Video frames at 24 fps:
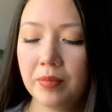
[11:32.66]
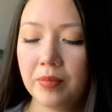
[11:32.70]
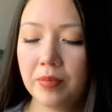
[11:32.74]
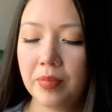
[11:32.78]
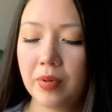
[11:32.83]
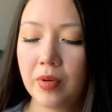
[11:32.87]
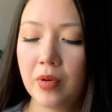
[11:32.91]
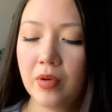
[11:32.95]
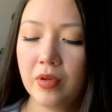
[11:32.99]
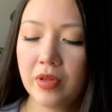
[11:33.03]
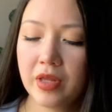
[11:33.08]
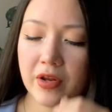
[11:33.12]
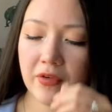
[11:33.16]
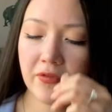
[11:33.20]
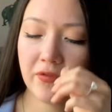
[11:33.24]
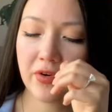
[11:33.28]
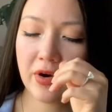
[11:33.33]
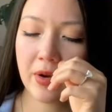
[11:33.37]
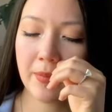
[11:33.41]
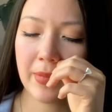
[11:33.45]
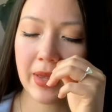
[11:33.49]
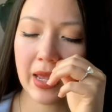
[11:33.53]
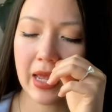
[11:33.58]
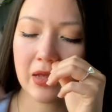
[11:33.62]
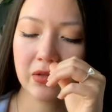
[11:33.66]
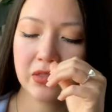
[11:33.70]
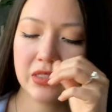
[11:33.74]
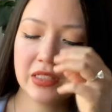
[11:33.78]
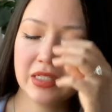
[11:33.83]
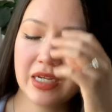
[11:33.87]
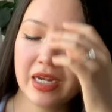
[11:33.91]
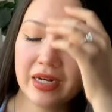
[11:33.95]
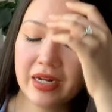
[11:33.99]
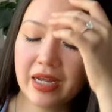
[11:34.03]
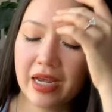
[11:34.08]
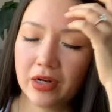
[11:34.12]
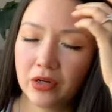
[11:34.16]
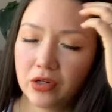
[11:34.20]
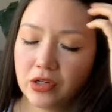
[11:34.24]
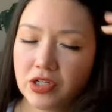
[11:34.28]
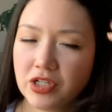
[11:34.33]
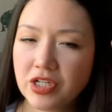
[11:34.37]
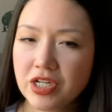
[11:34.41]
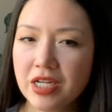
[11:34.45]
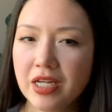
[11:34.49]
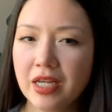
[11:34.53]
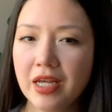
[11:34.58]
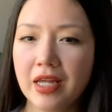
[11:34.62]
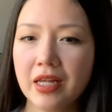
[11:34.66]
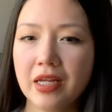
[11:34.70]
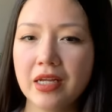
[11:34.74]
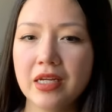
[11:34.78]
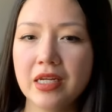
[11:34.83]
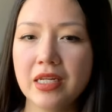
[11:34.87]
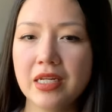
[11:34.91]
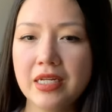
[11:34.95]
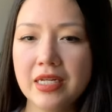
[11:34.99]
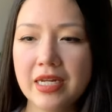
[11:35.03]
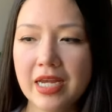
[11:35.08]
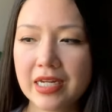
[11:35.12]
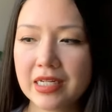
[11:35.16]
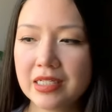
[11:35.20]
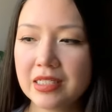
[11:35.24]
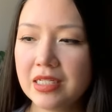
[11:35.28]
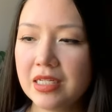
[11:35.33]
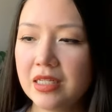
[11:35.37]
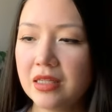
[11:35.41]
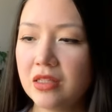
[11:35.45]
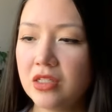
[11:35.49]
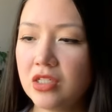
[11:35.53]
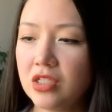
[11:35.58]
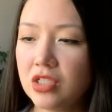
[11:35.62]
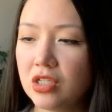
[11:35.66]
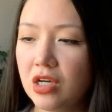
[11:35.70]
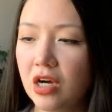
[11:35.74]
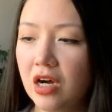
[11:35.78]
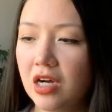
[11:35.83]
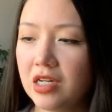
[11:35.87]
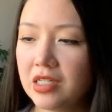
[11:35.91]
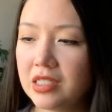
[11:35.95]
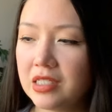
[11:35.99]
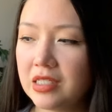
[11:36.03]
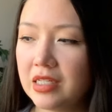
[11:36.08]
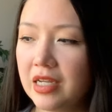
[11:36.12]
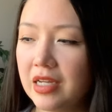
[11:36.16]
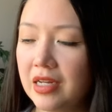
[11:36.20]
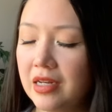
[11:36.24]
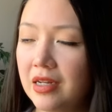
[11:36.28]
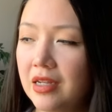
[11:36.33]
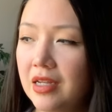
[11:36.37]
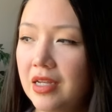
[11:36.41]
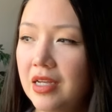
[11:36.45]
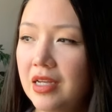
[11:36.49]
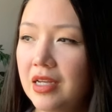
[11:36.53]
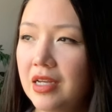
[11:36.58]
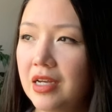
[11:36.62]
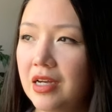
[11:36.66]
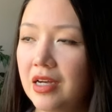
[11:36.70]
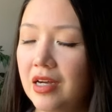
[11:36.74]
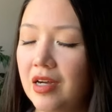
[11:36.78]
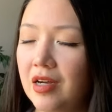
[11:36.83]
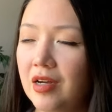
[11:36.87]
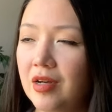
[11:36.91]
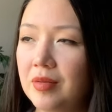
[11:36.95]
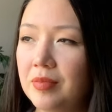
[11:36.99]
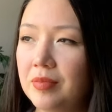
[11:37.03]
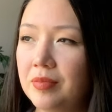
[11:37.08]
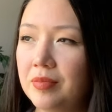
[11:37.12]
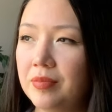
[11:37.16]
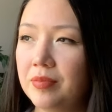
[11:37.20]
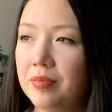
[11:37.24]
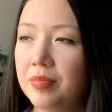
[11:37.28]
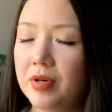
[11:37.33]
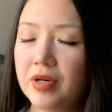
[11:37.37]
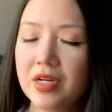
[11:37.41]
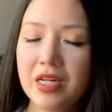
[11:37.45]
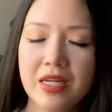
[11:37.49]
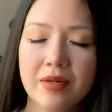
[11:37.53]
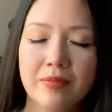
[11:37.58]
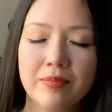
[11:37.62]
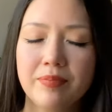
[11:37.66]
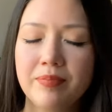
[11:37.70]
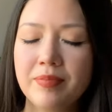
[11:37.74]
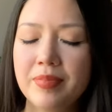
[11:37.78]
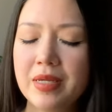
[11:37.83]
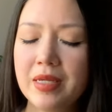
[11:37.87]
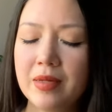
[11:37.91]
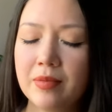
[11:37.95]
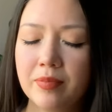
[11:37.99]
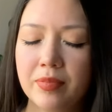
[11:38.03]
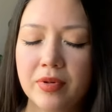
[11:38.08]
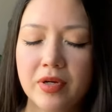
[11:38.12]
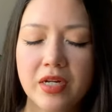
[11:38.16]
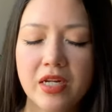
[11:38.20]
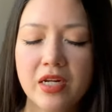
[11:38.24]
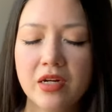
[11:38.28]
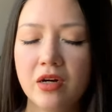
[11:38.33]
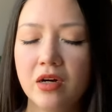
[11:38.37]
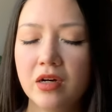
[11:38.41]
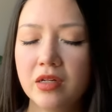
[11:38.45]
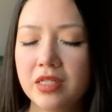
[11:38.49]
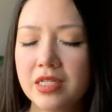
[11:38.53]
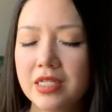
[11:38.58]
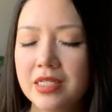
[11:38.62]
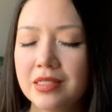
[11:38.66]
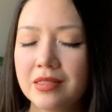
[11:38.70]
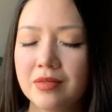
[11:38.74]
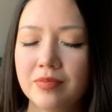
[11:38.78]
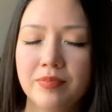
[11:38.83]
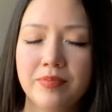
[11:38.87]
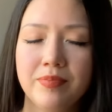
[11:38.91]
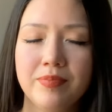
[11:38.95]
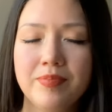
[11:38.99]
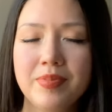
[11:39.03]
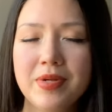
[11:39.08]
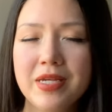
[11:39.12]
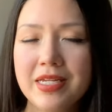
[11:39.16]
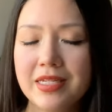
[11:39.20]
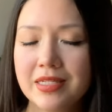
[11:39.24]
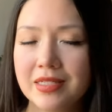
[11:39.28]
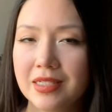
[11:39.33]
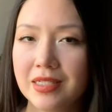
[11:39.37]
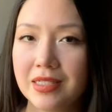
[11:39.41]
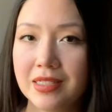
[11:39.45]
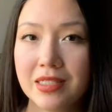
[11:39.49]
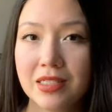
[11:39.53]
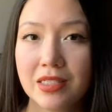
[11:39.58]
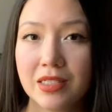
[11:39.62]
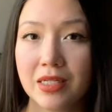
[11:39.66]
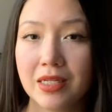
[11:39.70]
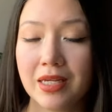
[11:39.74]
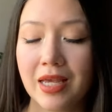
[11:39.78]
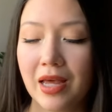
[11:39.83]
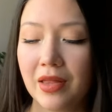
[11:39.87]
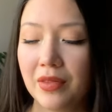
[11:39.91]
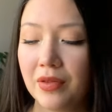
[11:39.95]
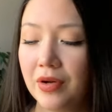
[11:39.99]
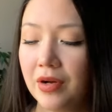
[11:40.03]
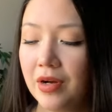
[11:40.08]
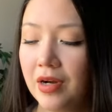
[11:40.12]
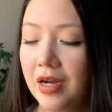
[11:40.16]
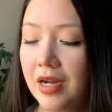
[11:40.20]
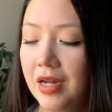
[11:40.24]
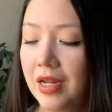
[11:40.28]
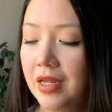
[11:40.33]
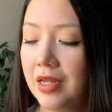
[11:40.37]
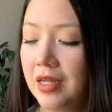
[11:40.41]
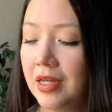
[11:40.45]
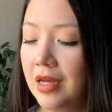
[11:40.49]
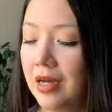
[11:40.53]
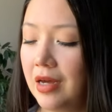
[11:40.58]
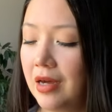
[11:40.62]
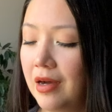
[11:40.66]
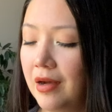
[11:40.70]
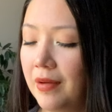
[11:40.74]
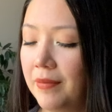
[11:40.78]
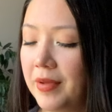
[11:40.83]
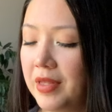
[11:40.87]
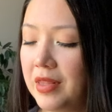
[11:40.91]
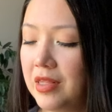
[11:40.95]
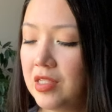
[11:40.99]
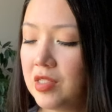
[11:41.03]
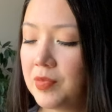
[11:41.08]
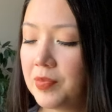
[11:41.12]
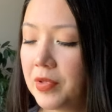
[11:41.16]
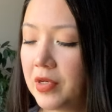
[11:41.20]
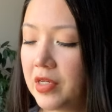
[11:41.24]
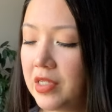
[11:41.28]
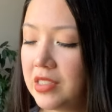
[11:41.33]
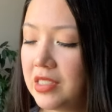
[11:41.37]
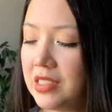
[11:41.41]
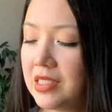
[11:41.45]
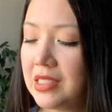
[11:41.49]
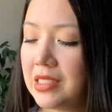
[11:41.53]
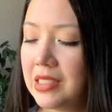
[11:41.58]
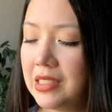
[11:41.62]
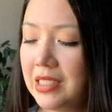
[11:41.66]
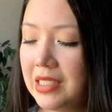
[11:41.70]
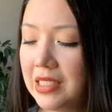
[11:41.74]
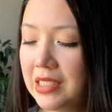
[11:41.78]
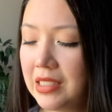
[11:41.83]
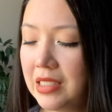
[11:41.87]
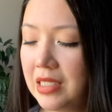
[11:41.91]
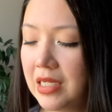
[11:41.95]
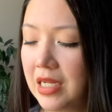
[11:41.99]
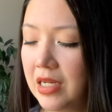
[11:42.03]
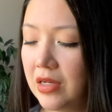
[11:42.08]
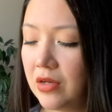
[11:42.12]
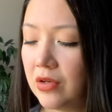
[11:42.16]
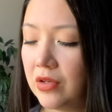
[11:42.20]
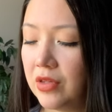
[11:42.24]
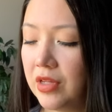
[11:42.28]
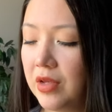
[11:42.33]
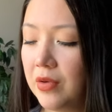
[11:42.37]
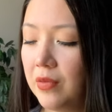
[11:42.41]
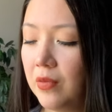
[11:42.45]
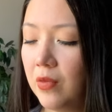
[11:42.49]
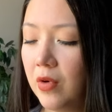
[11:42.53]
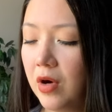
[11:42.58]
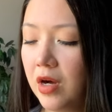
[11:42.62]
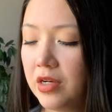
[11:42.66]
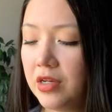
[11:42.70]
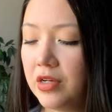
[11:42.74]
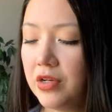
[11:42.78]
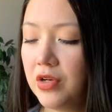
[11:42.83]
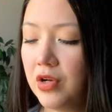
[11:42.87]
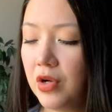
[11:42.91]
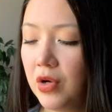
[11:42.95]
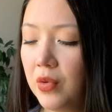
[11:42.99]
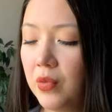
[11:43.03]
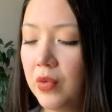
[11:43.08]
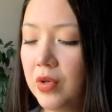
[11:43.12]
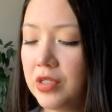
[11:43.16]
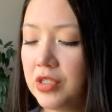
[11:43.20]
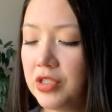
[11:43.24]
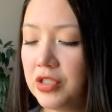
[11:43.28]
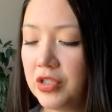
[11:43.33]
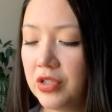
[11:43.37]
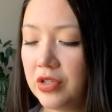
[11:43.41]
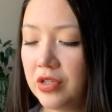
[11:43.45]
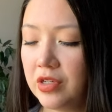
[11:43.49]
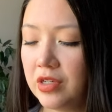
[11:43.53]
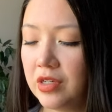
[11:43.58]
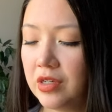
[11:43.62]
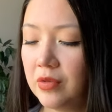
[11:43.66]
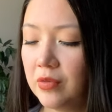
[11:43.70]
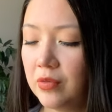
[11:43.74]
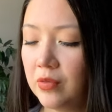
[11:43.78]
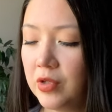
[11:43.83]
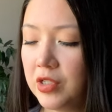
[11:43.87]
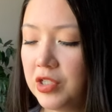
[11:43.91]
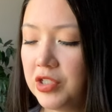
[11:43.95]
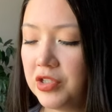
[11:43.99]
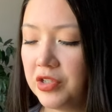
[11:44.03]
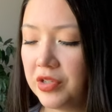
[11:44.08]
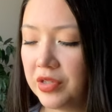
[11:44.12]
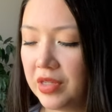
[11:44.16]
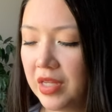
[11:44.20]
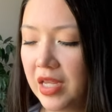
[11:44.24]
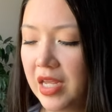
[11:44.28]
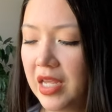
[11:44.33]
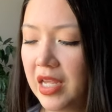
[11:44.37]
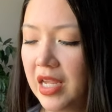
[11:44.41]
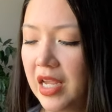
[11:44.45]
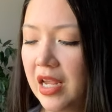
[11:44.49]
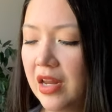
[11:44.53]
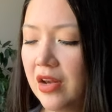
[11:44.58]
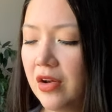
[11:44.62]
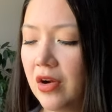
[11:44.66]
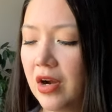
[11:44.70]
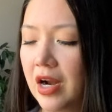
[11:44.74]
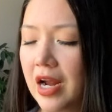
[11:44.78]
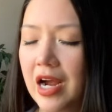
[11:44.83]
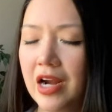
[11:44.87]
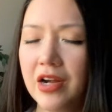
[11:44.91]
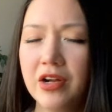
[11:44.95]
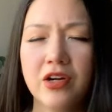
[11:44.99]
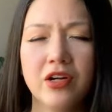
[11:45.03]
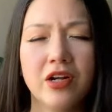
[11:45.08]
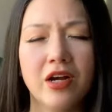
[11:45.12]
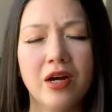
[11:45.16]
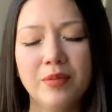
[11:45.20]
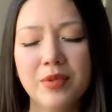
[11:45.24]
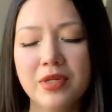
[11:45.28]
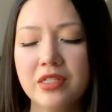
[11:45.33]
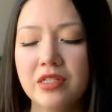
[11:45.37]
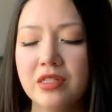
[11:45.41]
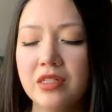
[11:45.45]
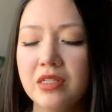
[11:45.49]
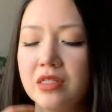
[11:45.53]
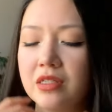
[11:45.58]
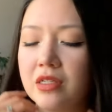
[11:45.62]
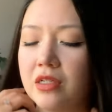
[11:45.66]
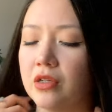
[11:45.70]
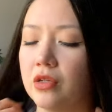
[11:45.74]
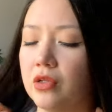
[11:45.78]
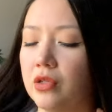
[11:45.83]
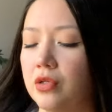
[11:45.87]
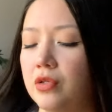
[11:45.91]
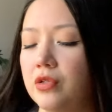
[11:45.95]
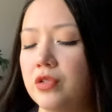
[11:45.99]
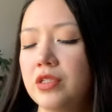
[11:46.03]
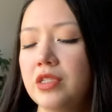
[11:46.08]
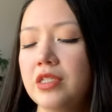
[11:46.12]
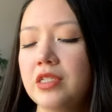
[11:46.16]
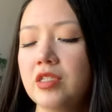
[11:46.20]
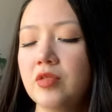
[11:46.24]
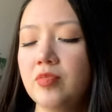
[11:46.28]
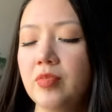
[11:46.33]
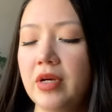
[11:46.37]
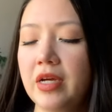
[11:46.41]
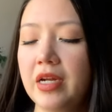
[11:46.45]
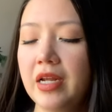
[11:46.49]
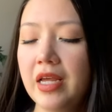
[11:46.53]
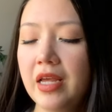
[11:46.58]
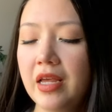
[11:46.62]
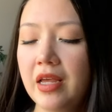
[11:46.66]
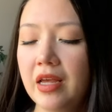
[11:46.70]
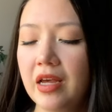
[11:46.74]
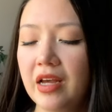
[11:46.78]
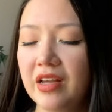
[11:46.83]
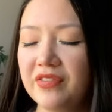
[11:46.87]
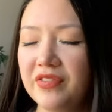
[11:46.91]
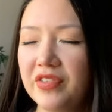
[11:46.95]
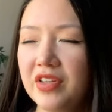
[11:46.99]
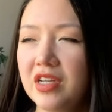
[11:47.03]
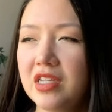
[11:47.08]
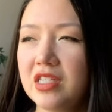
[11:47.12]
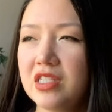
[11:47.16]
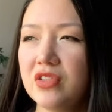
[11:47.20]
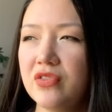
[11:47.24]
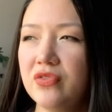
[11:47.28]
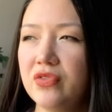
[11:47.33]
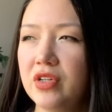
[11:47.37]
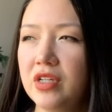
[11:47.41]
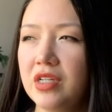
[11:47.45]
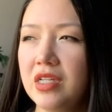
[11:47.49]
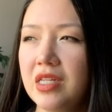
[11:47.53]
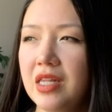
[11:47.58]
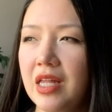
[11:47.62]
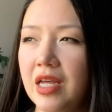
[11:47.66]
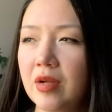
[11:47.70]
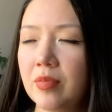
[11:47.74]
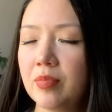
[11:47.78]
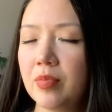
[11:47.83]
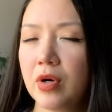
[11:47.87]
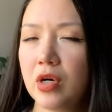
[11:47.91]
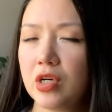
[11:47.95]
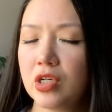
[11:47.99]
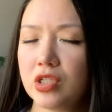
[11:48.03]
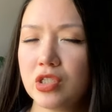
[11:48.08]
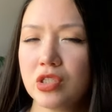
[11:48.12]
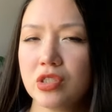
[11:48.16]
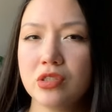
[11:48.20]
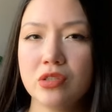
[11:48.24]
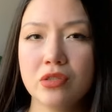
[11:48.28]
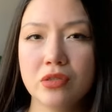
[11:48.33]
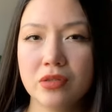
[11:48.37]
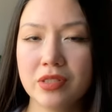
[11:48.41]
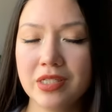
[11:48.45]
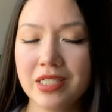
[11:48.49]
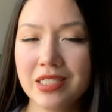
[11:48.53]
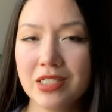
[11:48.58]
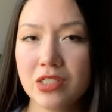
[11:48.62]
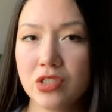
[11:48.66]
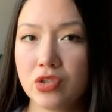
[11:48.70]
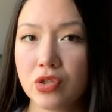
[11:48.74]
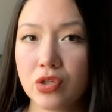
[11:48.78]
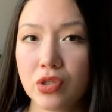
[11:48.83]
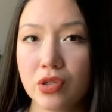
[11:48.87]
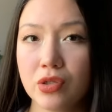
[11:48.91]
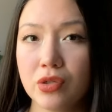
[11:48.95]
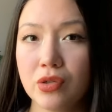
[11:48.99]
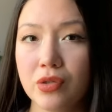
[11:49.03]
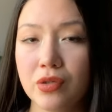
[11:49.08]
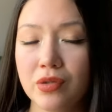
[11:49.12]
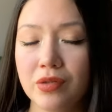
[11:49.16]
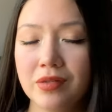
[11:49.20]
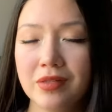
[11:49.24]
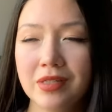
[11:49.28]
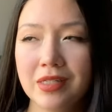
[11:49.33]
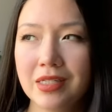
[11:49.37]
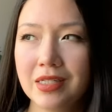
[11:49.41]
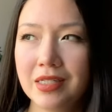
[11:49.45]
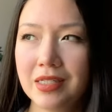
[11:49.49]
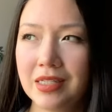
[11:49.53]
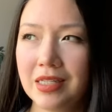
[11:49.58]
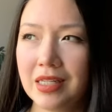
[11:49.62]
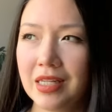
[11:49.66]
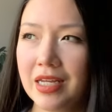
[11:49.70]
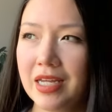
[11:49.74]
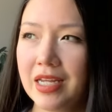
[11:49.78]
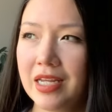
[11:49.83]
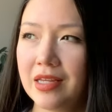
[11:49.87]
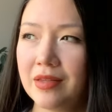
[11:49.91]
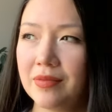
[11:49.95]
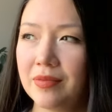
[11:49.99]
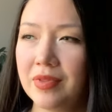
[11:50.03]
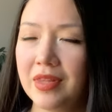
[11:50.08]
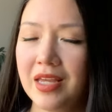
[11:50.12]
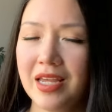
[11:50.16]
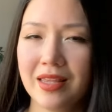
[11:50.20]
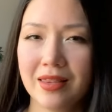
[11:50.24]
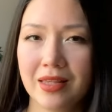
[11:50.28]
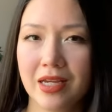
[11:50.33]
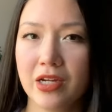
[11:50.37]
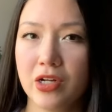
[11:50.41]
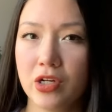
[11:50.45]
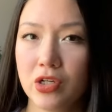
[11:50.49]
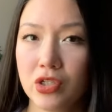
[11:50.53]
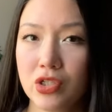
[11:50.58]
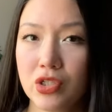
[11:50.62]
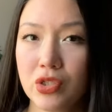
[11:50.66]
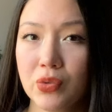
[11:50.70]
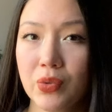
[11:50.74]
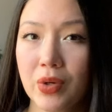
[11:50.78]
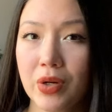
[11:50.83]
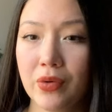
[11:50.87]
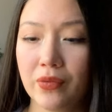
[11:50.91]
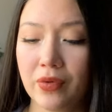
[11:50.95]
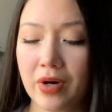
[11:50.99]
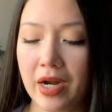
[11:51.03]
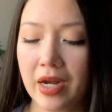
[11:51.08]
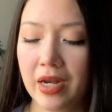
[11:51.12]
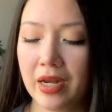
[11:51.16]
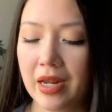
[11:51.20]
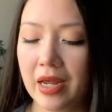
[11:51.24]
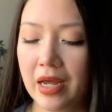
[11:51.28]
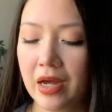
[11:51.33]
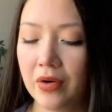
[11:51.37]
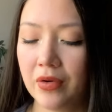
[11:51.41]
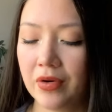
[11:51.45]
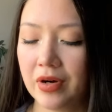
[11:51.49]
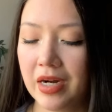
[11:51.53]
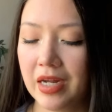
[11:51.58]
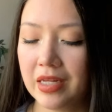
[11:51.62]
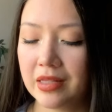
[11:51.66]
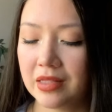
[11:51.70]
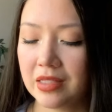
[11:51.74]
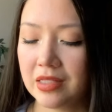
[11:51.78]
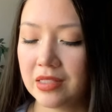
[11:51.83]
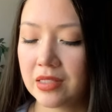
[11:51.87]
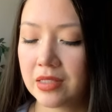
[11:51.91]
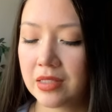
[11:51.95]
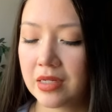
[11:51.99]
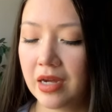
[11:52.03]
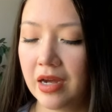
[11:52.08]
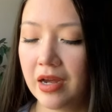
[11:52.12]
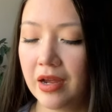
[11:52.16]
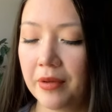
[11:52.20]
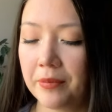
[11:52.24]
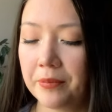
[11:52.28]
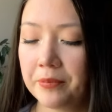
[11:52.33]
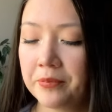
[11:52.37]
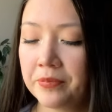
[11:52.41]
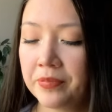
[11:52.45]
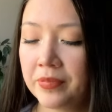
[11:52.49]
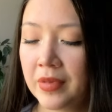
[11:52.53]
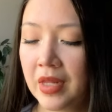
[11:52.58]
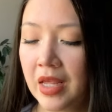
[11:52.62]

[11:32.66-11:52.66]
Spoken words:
pulling from outside energy and connecting the dots, and putting all these pieces together, and this person's listening, or they want to know what you're thinking or how you're coming to these conclusions. But I feel like it's a very like personal, internal like thing that you're doing right now or at this time.